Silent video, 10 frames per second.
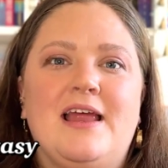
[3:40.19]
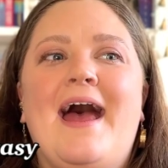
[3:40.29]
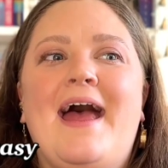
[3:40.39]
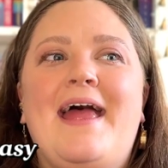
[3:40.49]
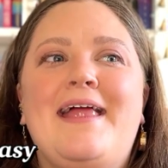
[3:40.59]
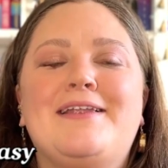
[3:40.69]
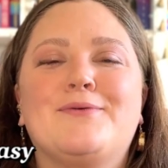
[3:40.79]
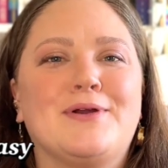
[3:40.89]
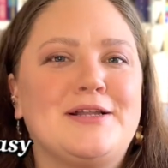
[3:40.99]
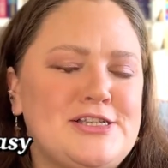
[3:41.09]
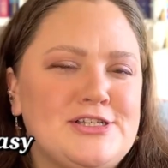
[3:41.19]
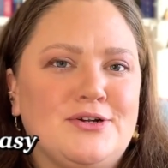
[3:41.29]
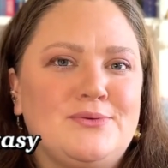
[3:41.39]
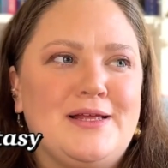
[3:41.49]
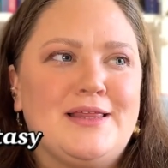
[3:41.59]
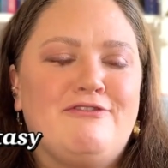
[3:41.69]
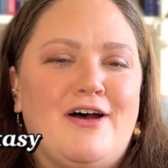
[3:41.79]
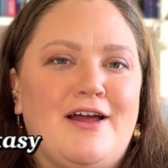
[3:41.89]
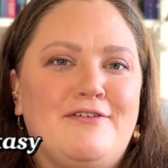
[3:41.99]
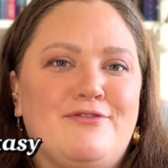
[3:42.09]
And we're going to start with
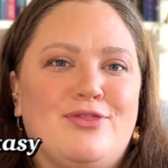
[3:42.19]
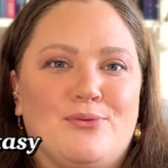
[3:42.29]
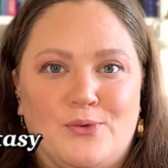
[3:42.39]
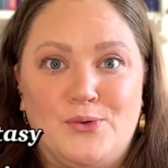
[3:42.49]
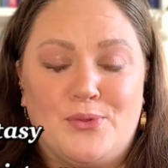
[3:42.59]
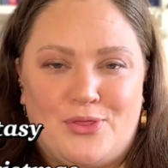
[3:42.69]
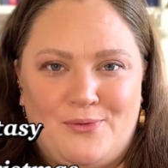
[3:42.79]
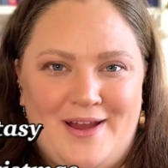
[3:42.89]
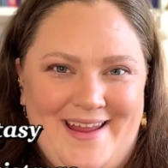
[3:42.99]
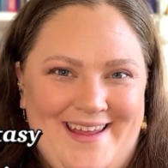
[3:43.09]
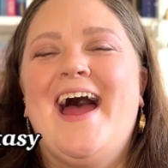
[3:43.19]
5 through 3.